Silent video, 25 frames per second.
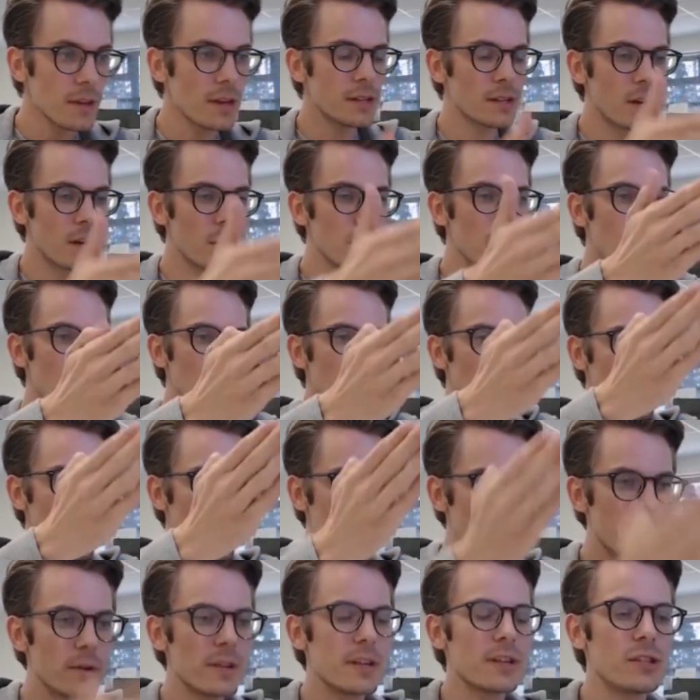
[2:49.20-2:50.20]
So
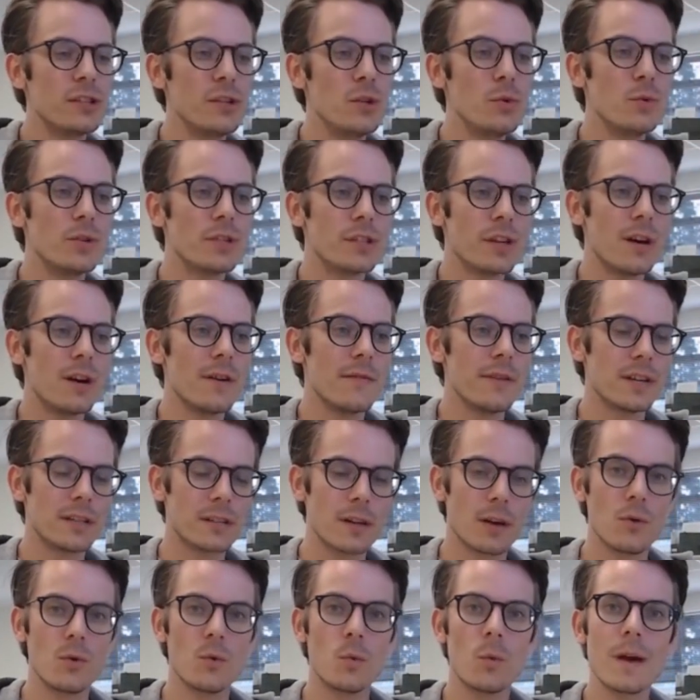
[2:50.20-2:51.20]
we've got this new service.
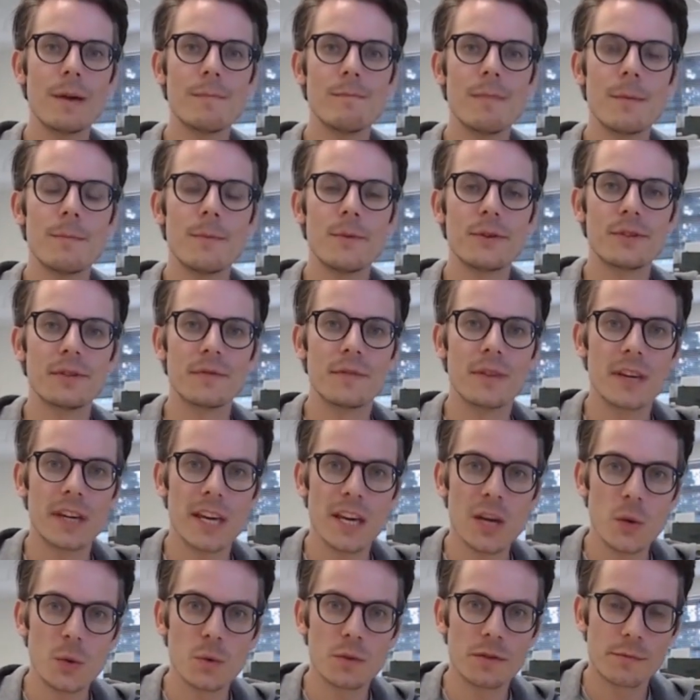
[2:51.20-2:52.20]
So we're members of the
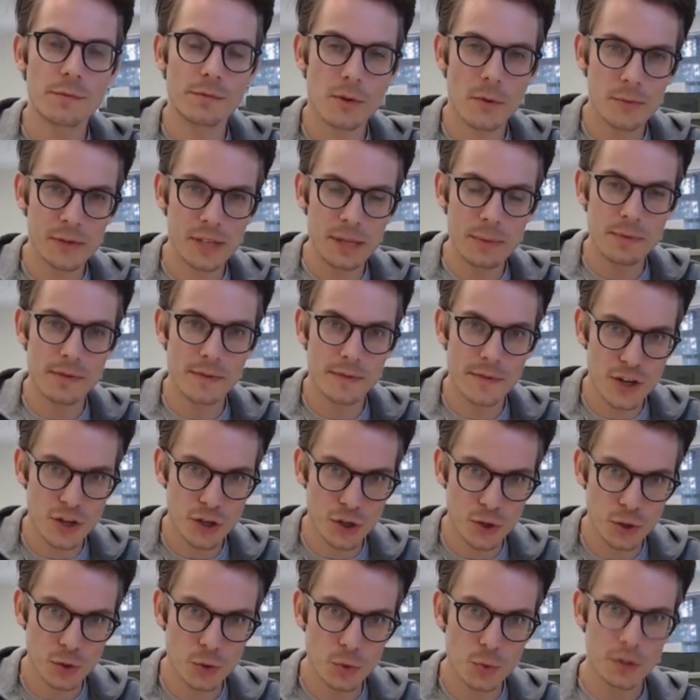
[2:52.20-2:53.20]
Guild of Property
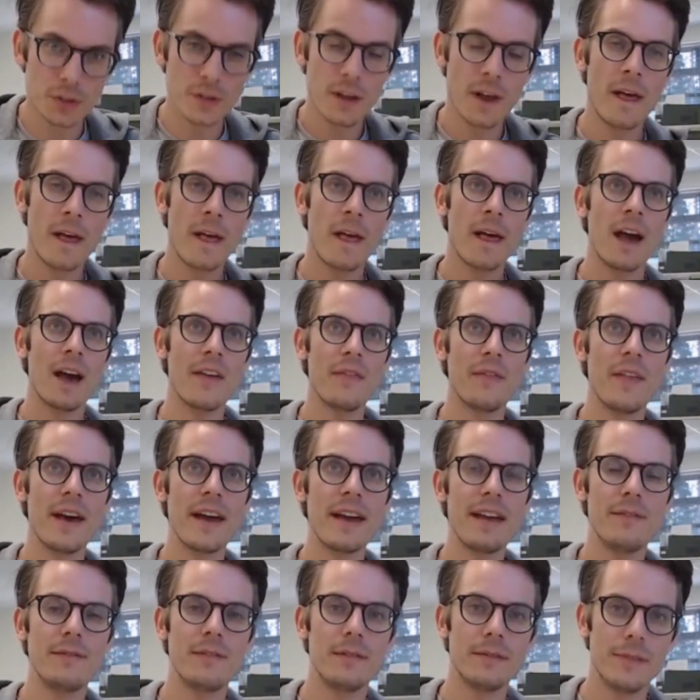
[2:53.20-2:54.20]
Professionals, and
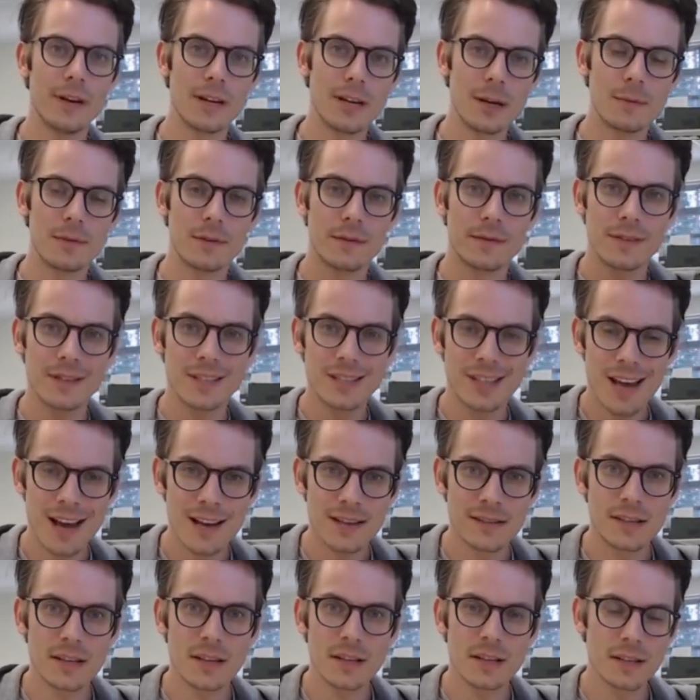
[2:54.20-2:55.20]
they've developed a
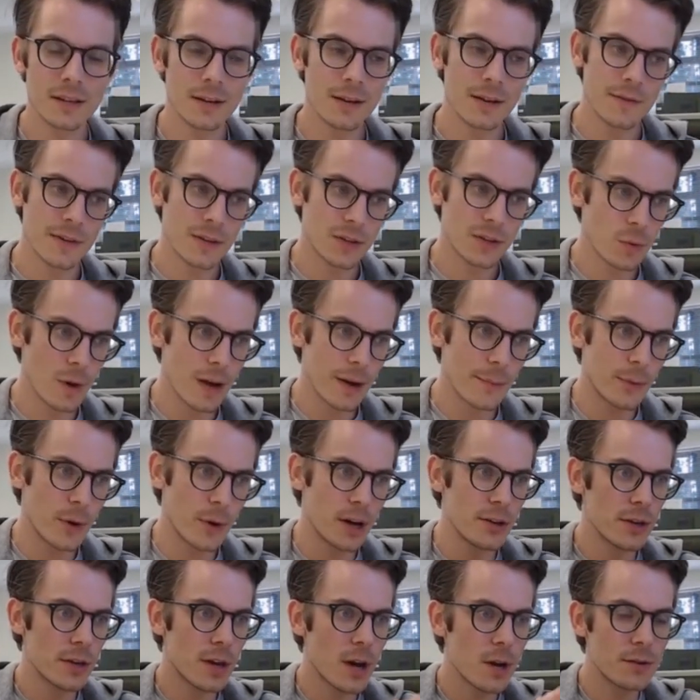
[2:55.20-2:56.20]
fantastic service
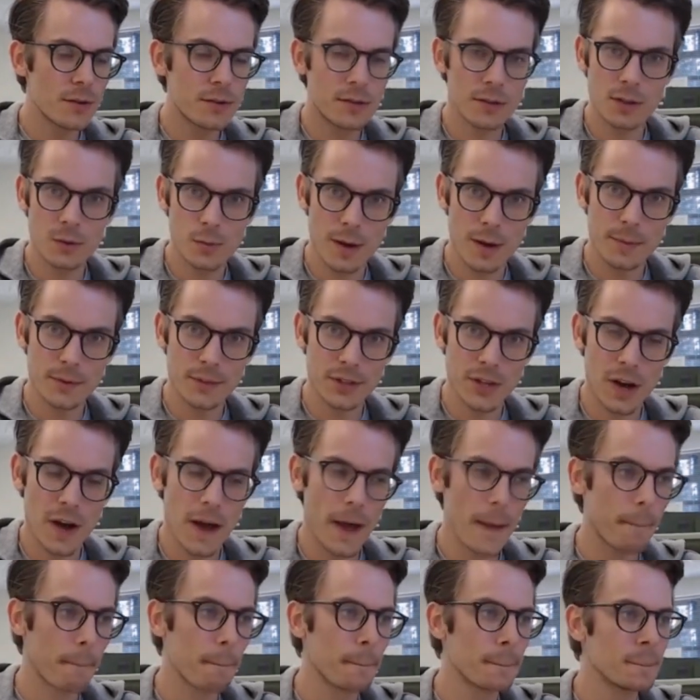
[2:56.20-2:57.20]
whereby you go to the
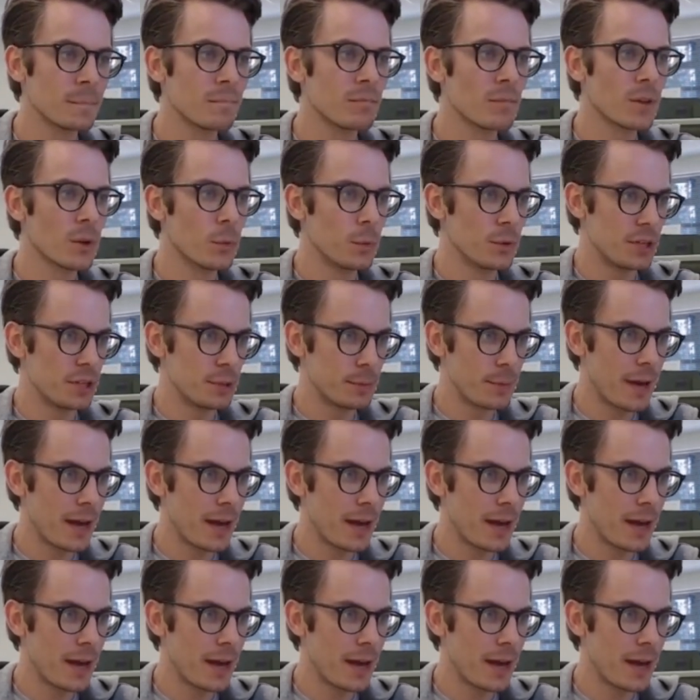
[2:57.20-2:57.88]
website, which is